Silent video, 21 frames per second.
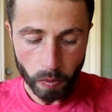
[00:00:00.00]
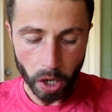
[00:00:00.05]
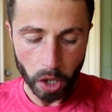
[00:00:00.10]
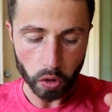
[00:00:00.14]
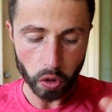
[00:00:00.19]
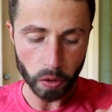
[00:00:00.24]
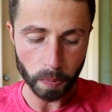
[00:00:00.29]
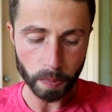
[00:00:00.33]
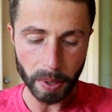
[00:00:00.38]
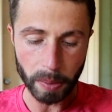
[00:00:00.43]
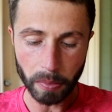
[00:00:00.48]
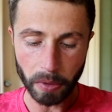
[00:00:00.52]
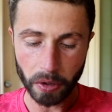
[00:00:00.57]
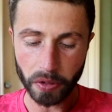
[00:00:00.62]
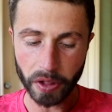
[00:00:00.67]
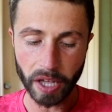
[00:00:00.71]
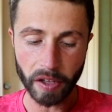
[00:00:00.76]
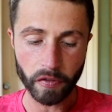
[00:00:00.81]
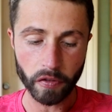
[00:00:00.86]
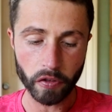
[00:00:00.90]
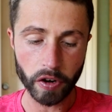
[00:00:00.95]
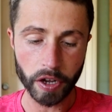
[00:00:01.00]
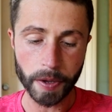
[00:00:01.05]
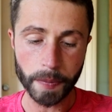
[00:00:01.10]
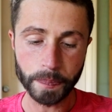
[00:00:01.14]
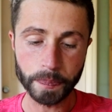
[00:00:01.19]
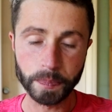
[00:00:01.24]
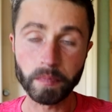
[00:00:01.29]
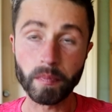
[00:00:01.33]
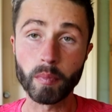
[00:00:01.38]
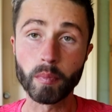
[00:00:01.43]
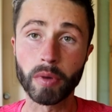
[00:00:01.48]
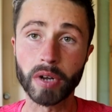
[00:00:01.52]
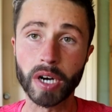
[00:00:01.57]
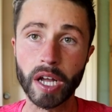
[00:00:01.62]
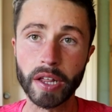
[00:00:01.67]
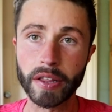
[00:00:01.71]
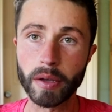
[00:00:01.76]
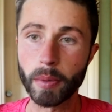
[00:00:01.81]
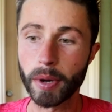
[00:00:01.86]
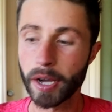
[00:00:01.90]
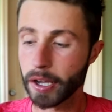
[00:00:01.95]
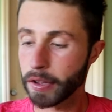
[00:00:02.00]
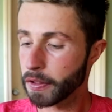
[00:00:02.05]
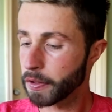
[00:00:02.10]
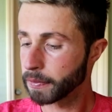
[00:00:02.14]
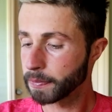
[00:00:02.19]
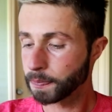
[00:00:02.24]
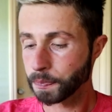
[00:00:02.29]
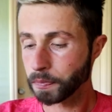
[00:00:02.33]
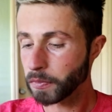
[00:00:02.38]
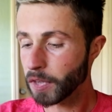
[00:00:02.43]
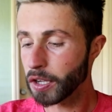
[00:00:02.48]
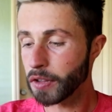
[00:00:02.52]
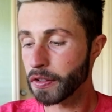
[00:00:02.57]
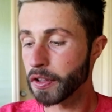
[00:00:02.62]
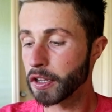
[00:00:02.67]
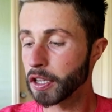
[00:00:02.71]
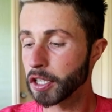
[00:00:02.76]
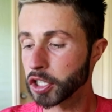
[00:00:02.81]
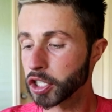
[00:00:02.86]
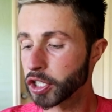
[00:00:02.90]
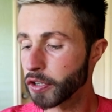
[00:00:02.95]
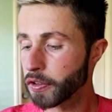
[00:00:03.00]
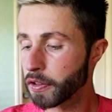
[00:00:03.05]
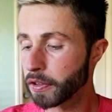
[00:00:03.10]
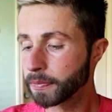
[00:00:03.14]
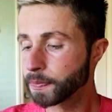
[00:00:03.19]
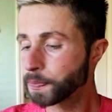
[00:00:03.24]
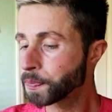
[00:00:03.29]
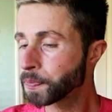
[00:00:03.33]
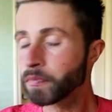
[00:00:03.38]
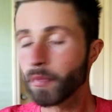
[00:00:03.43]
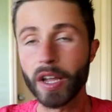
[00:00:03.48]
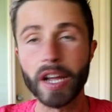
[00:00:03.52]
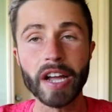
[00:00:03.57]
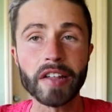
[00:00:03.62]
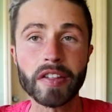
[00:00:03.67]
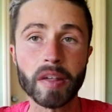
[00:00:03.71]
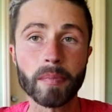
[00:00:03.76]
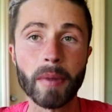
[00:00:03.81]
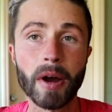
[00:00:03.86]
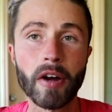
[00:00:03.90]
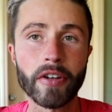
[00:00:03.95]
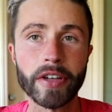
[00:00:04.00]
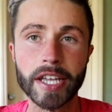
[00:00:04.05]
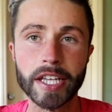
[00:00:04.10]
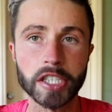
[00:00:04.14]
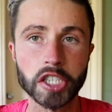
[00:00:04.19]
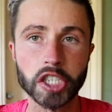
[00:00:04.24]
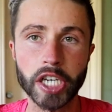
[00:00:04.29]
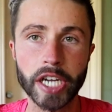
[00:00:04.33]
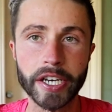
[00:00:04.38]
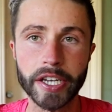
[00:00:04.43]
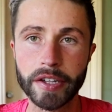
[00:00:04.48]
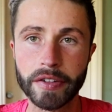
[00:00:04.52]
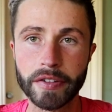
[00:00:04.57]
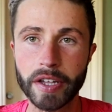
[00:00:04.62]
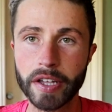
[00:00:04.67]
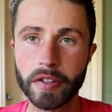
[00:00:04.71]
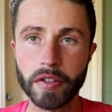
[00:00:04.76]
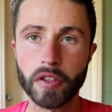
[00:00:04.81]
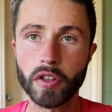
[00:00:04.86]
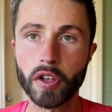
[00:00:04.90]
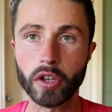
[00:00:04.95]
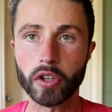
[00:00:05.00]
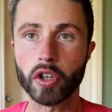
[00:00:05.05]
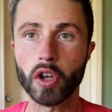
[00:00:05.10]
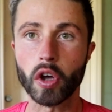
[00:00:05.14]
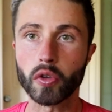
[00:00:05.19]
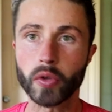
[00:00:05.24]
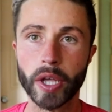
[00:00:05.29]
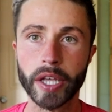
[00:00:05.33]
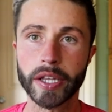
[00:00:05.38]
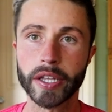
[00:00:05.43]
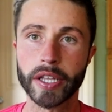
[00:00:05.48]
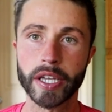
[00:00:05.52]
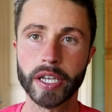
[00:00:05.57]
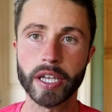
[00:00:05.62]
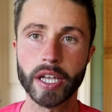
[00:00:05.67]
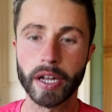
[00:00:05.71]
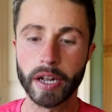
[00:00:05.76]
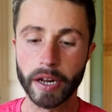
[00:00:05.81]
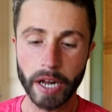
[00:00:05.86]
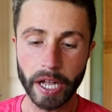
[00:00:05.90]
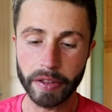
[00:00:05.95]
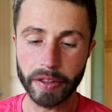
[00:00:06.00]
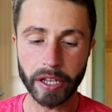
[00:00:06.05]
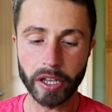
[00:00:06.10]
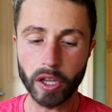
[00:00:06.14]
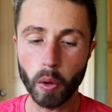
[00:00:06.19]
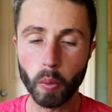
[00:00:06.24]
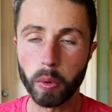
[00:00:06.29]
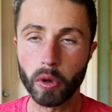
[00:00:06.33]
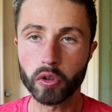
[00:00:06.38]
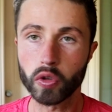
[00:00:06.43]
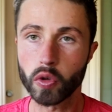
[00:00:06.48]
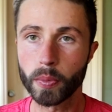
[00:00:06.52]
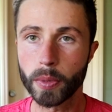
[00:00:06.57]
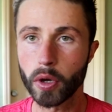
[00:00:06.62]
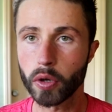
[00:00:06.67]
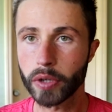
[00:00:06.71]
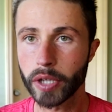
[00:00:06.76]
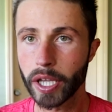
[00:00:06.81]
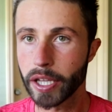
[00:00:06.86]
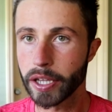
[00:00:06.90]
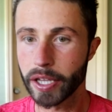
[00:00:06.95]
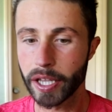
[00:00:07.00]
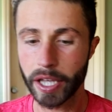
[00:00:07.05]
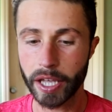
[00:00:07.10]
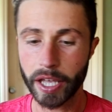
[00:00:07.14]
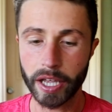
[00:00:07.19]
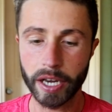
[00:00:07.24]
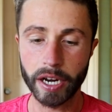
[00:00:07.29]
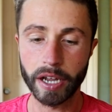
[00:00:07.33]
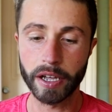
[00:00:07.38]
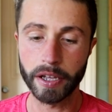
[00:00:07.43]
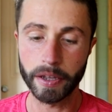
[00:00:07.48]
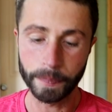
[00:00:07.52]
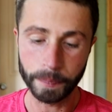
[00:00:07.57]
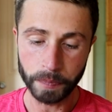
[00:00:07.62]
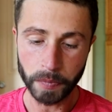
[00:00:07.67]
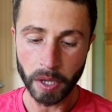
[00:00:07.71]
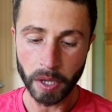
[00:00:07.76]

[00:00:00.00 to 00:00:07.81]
It could be more savory, but otherwise, it's delicious. It's American Chinese, it's not authentic. And they don't want to be authentic, and I...